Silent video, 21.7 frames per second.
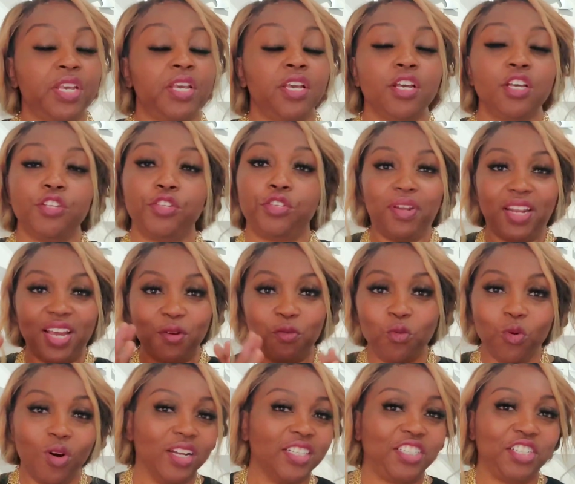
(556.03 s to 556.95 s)
But I
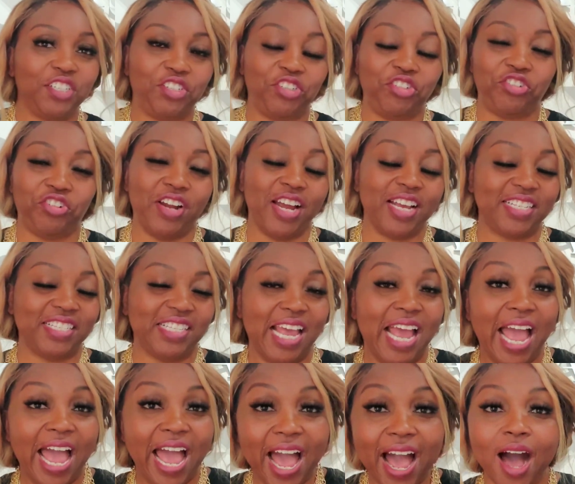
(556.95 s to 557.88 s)
want to stress
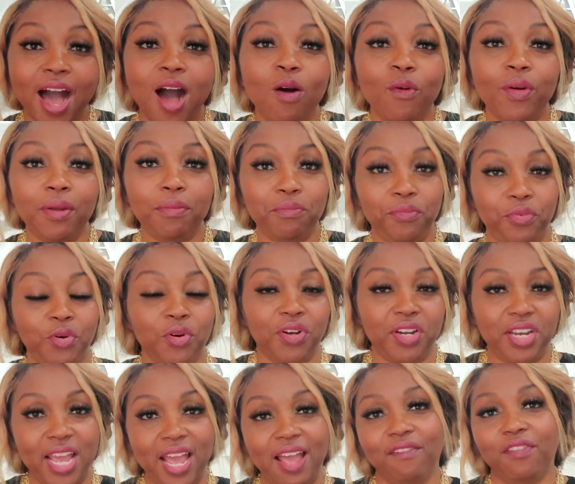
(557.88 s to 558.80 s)
how
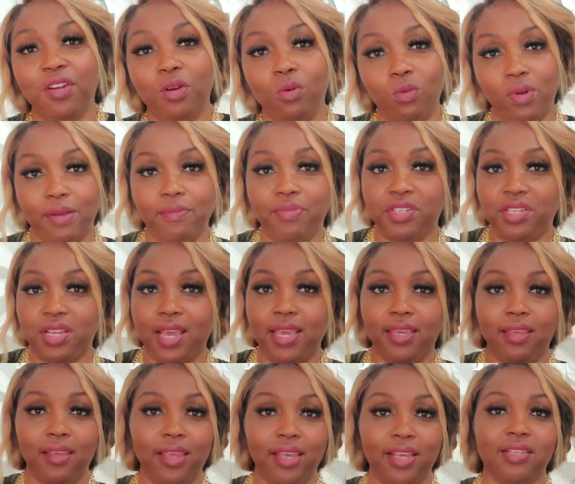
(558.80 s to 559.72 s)
important having a website
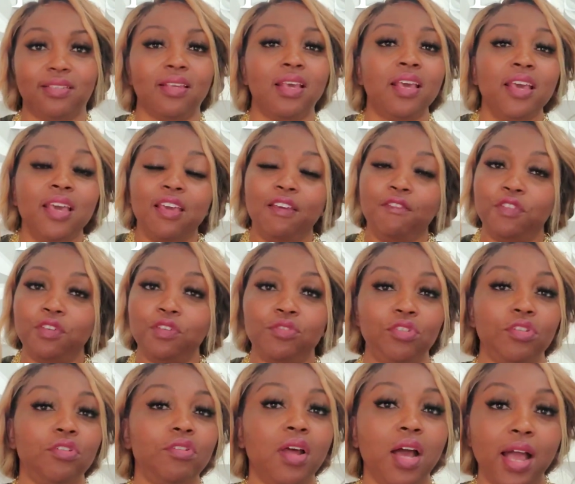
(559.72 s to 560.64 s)
is. If you
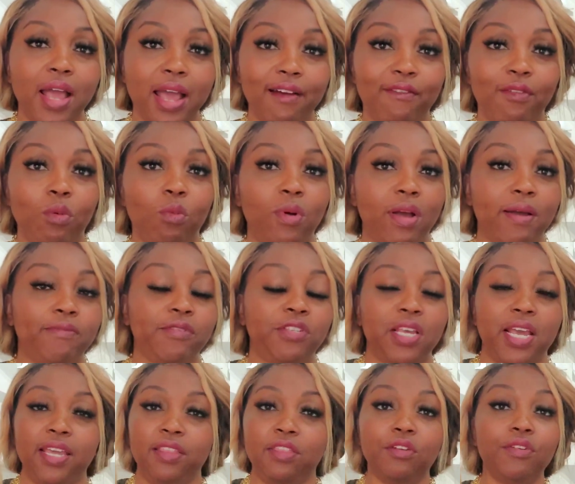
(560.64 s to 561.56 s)
do not have a
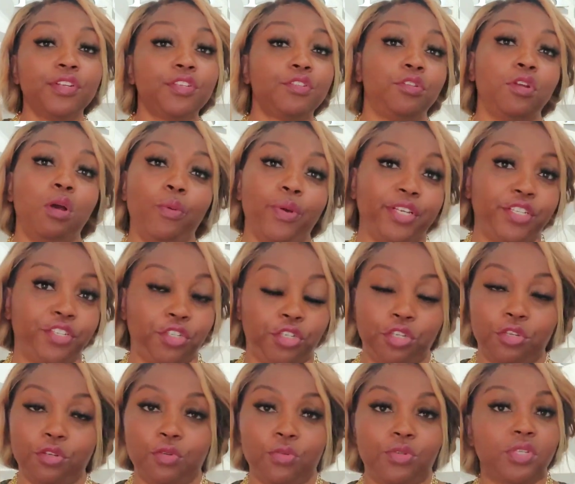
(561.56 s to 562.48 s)
website, there is no
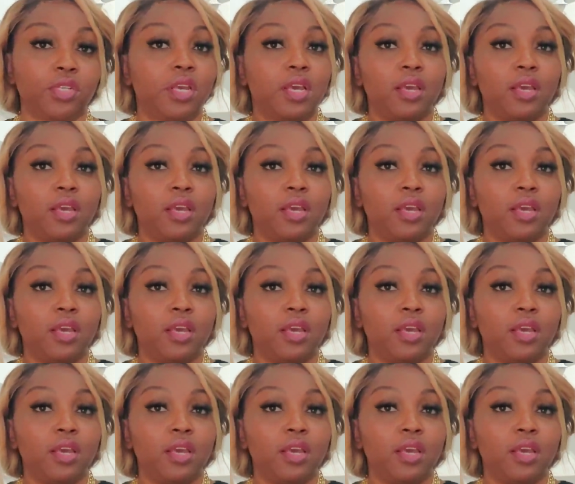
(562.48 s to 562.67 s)
excuse.